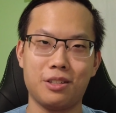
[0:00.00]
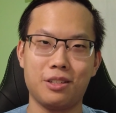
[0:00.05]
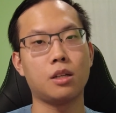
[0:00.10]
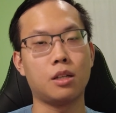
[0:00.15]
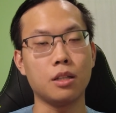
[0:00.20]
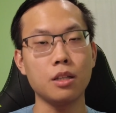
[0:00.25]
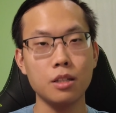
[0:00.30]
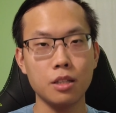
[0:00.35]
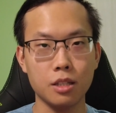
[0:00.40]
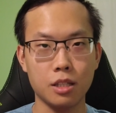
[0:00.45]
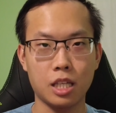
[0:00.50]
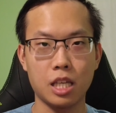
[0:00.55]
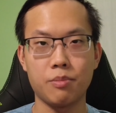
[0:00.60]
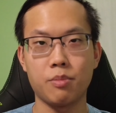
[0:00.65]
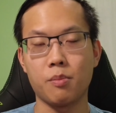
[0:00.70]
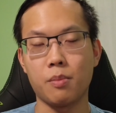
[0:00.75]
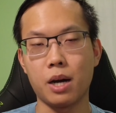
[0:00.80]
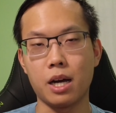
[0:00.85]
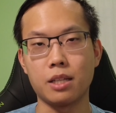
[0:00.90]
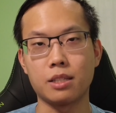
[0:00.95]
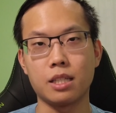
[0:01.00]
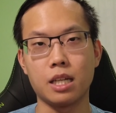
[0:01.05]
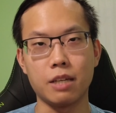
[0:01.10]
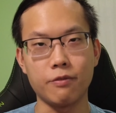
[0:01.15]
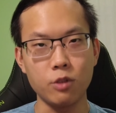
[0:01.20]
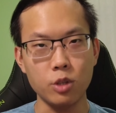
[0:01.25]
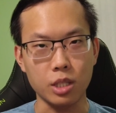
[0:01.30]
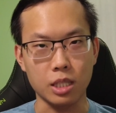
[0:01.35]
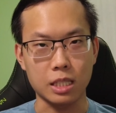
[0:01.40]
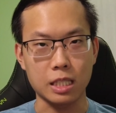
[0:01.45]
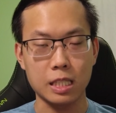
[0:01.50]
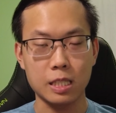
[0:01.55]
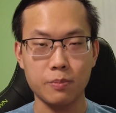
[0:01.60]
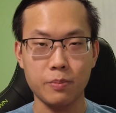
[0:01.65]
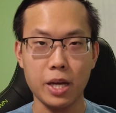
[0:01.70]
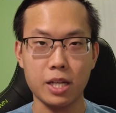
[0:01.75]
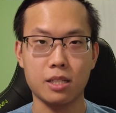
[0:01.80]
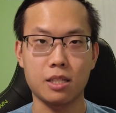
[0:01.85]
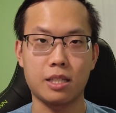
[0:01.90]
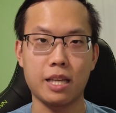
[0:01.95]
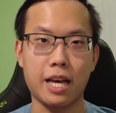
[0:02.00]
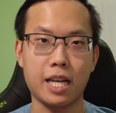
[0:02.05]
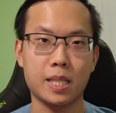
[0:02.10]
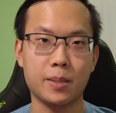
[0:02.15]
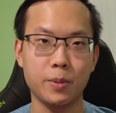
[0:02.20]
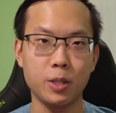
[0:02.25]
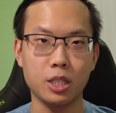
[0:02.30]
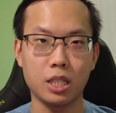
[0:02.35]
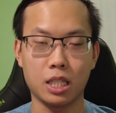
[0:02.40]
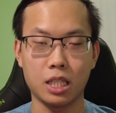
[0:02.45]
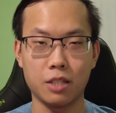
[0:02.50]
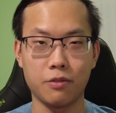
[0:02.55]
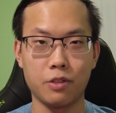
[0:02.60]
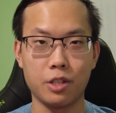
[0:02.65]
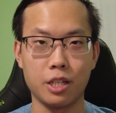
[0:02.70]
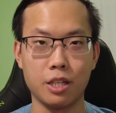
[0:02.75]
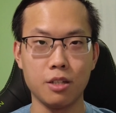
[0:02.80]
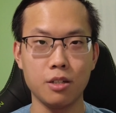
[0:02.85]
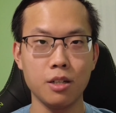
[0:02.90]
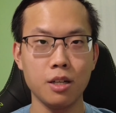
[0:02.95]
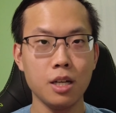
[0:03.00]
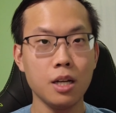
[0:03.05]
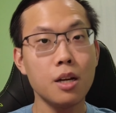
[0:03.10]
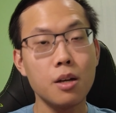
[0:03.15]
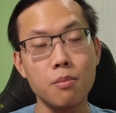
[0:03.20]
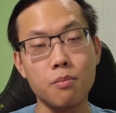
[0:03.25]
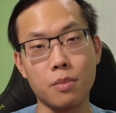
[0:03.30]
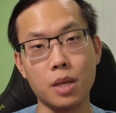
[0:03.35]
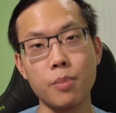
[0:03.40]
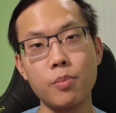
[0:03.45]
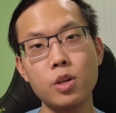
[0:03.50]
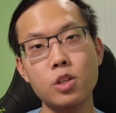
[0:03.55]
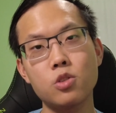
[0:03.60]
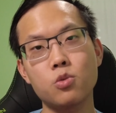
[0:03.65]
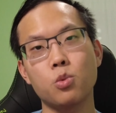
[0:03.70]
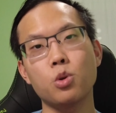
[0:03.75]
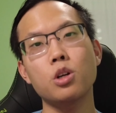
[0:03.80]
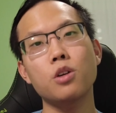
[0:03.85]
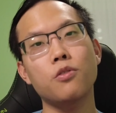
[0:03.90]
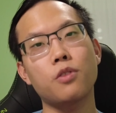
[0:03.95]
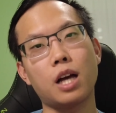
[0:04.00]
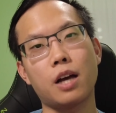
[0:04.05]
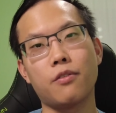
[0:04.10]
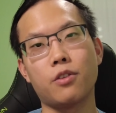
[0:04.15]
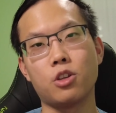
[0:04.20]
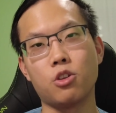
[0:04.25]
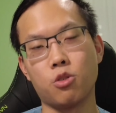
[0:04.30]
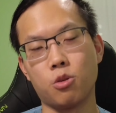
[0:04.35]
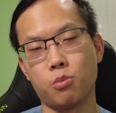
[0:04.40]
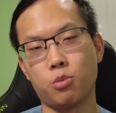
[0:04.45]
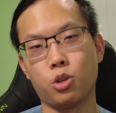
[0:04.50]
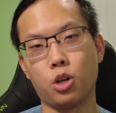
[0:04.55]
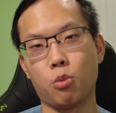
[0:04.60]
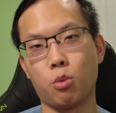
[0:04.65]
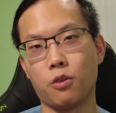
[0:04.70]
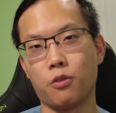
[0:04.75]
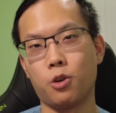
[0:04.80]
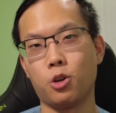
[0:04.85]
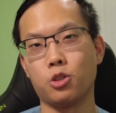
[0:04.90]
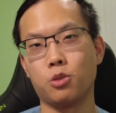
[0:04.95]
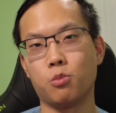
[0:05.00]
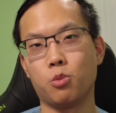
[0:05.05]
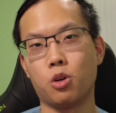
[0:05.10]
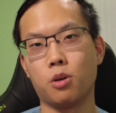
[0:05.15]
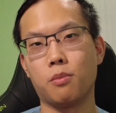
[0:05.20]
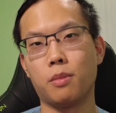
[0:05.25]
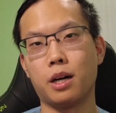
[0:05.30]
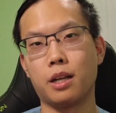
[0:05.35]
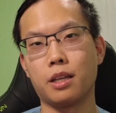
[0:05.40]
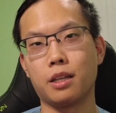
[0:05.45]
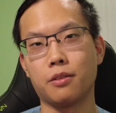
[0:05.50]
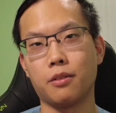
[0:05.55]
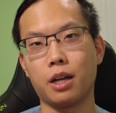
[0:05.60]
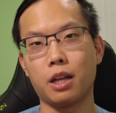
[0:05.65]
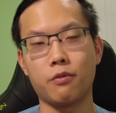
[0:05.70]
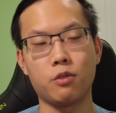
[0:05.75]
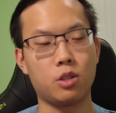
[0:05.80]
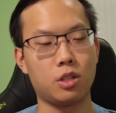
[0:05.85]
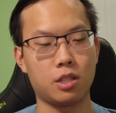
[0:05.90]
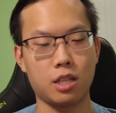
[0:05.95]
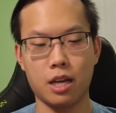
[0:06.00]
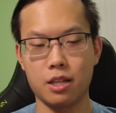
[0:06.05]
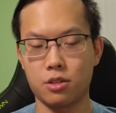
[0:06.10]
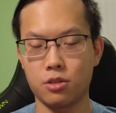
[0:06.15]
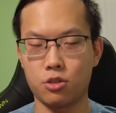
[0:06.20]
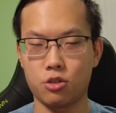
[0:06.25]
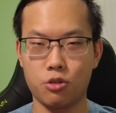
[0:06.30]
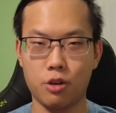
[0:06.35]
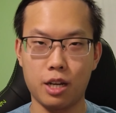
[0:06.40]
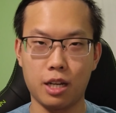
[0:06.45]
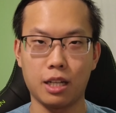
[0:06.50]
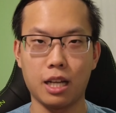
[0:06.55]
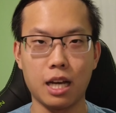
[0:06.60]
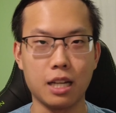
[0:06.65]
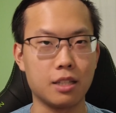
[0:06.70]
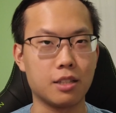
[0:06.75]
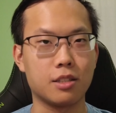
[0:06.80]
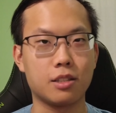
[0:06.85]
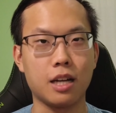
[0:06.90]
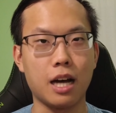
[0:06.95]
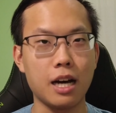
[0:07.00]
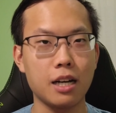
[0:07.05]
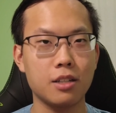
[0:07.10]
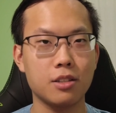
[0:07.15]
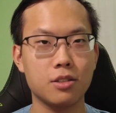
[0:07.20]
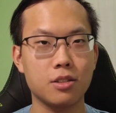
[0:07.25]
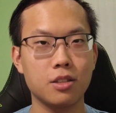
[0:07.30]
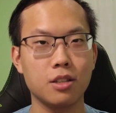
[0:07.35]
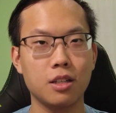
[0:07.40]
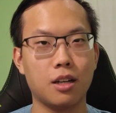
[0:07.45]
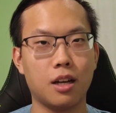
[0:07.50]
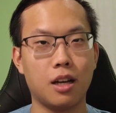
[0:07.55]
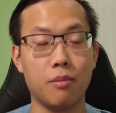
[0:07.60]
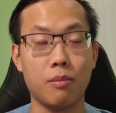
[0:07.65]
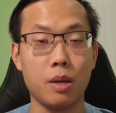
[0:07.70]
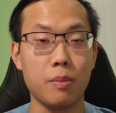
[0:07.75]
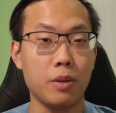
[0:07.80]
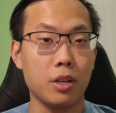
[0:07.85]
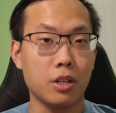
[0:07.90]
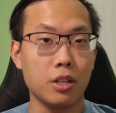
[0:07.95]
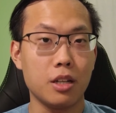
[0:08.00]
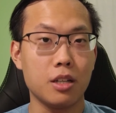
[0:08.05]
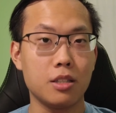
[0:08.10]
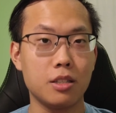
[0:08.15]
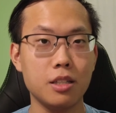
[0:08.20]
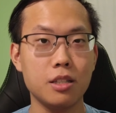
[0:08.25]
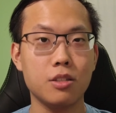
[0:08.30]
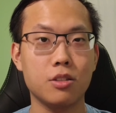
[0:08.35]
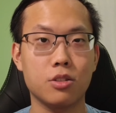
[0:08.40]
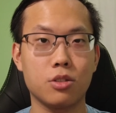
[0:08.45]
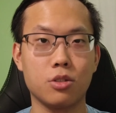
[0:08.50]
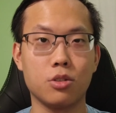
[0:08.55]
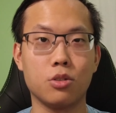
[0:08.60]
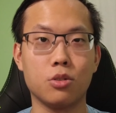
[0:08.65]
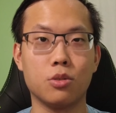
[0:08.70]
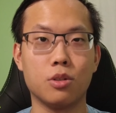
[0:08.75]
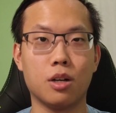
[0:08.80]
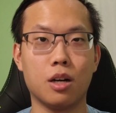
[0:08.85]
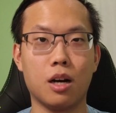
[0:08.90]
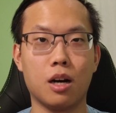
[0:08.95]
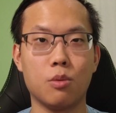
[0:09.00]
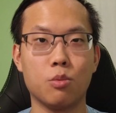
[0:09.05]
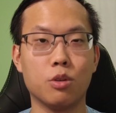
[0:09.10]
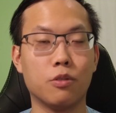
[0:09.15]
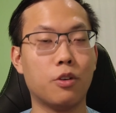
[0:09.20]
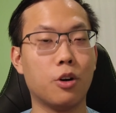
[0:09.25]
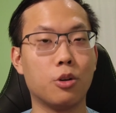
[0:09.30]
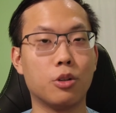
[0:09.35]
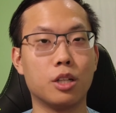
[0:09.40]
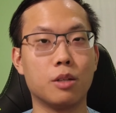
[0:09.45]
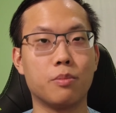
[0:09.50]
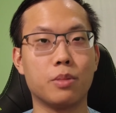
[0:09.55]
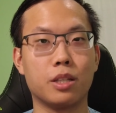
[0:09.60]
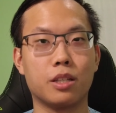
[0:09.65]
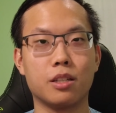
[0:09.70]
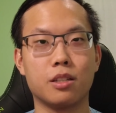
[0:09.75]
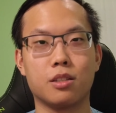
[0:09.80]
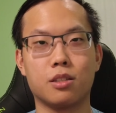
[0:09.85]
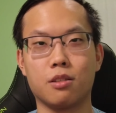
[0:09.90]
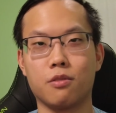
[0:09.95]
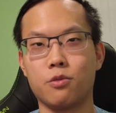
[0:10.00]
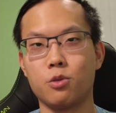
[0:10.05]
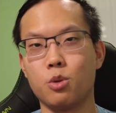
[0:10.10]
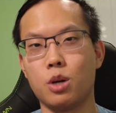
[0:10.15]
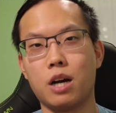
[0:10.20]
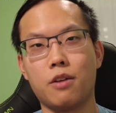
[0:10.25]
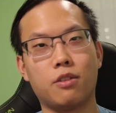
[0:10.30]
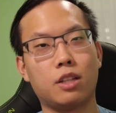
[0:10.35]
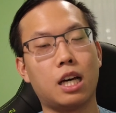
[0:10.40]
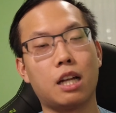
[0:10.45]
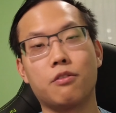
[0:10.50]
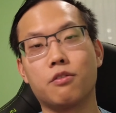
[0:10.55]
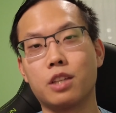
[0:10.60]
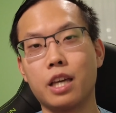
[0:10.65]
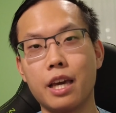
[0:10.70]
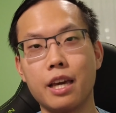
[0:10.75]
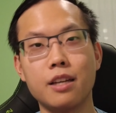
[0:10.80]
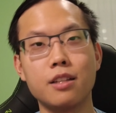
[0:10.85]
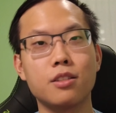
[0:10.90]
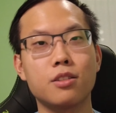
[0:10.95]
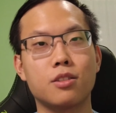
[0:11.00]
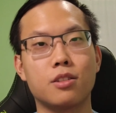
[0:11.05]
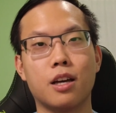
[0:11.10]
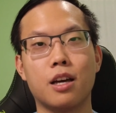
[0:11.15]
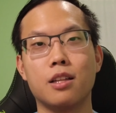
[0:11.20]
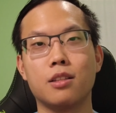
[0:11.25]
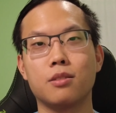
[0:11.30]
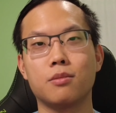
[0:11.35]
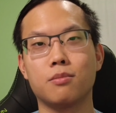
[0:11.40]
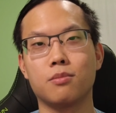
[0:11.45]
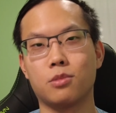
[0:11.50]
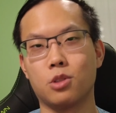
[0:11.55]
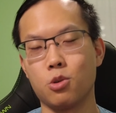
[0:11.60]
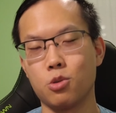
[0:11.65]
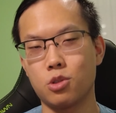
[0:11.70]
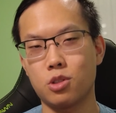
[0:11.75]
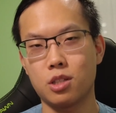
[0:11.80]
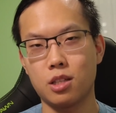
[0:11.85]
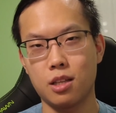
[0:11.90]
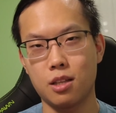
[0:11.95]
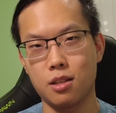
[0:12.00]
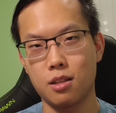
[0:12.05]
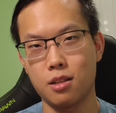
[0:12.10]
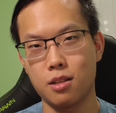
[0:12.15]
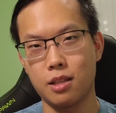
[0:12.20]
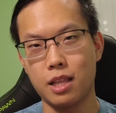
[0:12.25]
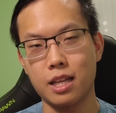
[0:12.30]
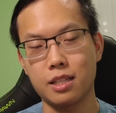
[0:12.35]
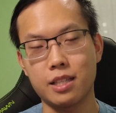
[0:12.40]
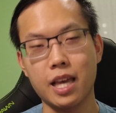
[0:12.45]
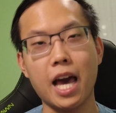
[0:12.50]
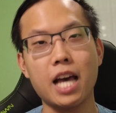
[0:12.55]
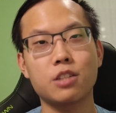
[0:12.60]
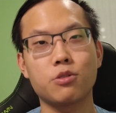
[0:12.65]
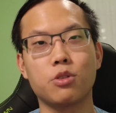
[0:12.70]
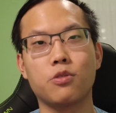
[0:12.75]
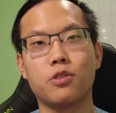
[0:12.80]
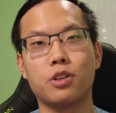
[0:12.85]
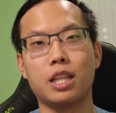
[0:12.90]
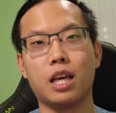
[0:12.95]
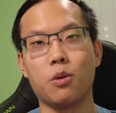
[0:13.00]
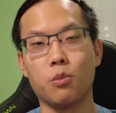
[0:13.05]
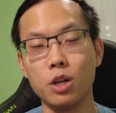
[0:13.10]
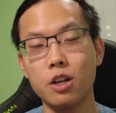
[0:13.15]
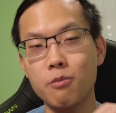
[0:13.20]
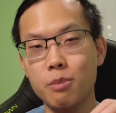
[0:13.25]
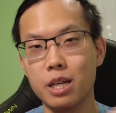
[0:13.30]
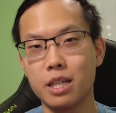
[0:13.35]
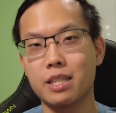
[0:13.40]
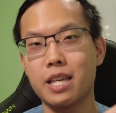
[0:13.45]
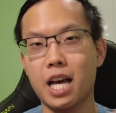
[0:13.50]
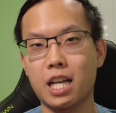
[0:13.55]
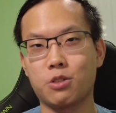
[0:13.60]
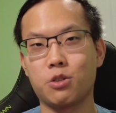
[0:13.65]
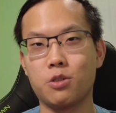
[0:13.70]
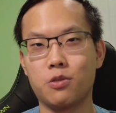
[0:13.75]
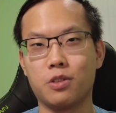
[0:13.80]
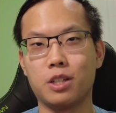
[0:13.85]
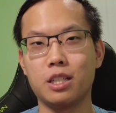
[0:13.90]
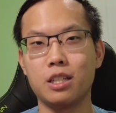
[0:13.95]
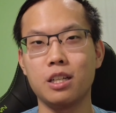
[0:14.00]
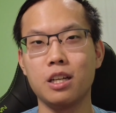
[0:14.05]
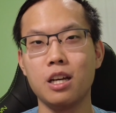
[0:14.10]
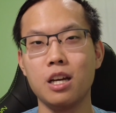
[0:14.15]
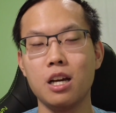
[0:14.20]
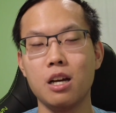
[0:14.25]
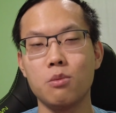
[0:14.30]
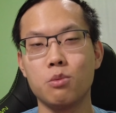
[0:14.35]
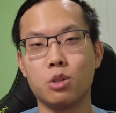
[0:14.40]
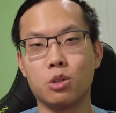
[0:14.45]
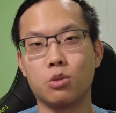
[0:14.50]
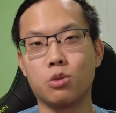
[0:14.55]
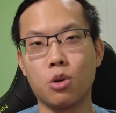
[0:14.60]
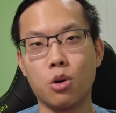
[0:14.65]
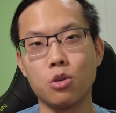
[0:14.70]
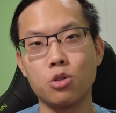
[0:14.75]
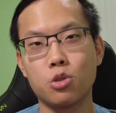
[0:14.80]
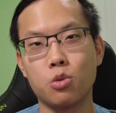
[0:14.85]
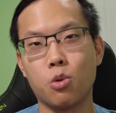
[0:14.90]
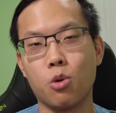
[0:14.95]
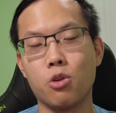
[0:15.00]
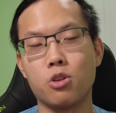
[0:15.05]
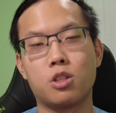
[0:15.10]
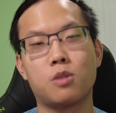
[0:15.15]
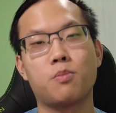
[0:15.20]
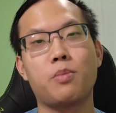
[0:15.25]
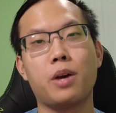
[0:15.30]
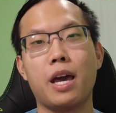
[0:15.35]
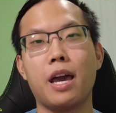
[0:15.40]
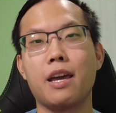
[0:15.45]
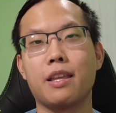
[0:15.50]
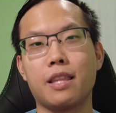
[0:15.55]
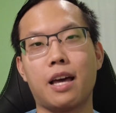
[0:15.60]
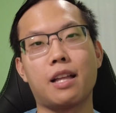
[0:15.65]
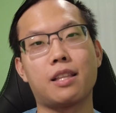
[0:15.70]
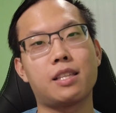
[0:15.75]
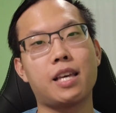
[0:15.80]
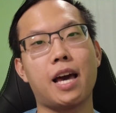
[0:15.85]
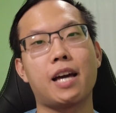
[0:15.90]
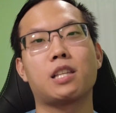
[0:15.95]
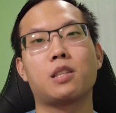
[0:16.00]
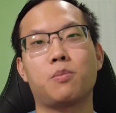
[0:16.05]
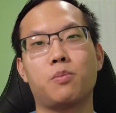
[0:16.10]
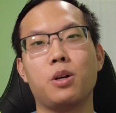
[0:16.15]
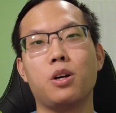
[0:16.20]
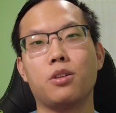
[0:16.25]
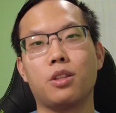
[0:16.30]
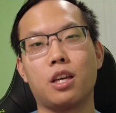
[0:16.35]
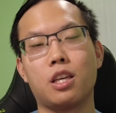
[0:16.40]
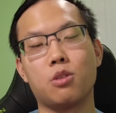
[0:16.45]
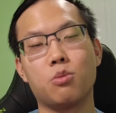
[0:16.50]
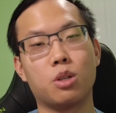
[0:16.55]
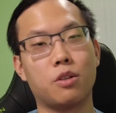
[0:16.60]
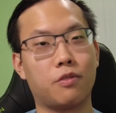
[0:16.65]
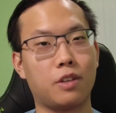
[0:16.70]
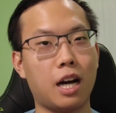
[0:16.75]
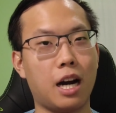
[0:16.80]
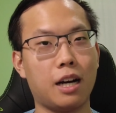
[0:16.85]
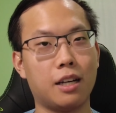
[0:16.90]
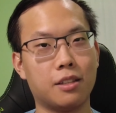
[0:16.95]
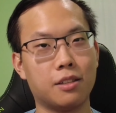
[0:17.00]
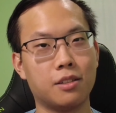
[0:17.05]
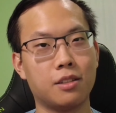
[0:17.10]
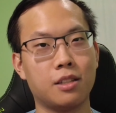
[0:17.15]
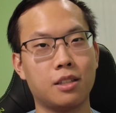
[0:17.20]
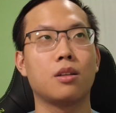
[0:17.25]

Another thing to keep in mind is that if you can expect a tax bill at the end of the year, maybe it's worth having your employer withhold more money, right? If you decide to trade a lot in stocks, it might be a good idea to withhold it, because if you have a lot of gains, then that tax refund that would have been a tax refund would go towards paying that tax bill that you would have gotten.